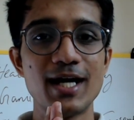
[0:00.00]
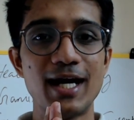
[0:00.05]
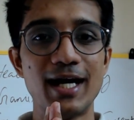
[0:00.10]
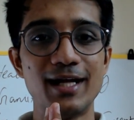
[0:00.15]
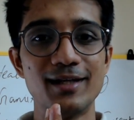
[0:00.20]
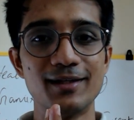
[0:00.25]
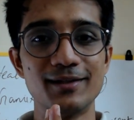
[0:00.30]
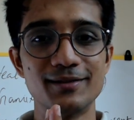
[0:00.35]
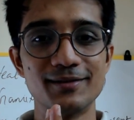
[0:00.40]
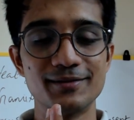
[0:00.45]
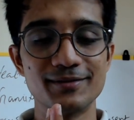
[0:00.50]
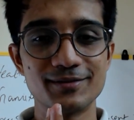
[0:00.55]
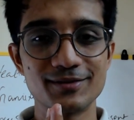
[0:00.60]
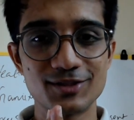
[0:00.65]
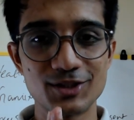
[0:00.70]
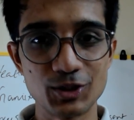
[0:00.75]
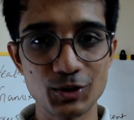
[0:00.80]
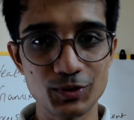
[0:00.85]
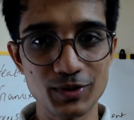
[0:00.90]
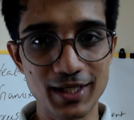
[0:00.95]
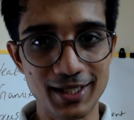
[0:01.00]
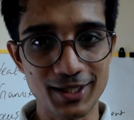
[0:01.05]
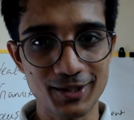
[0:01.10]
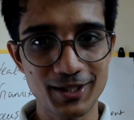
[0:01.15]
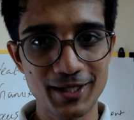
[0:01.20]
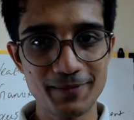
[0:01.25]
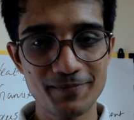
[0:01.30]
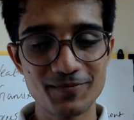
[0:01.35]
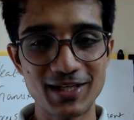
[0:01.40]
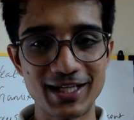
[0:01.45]
I'll see you there.
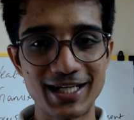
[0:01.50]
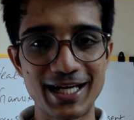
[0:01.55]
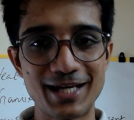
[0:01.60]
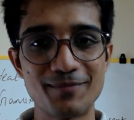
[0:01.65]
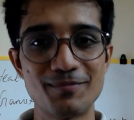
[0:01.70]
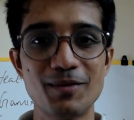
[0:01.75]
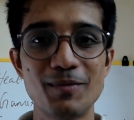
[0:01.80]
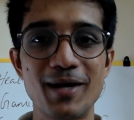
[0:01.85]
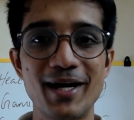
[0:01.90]
Okay, take care. Bye